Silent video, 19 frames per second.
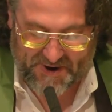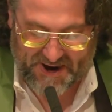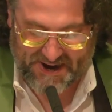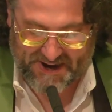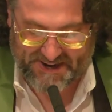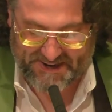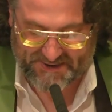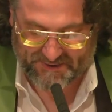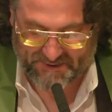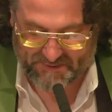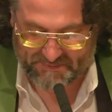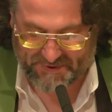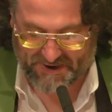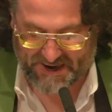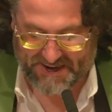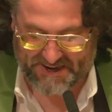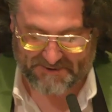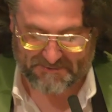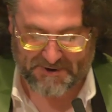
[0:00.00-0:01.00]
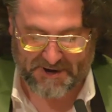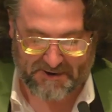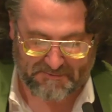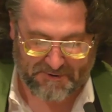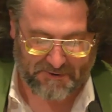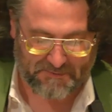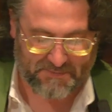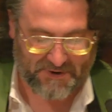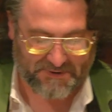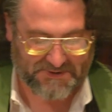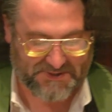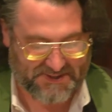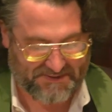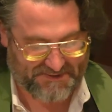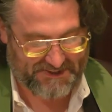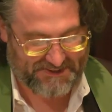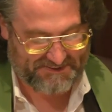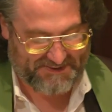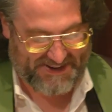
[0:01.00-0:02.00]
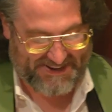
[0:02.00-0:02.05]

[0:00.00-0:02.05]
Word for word: mind or body when I wrote most of it.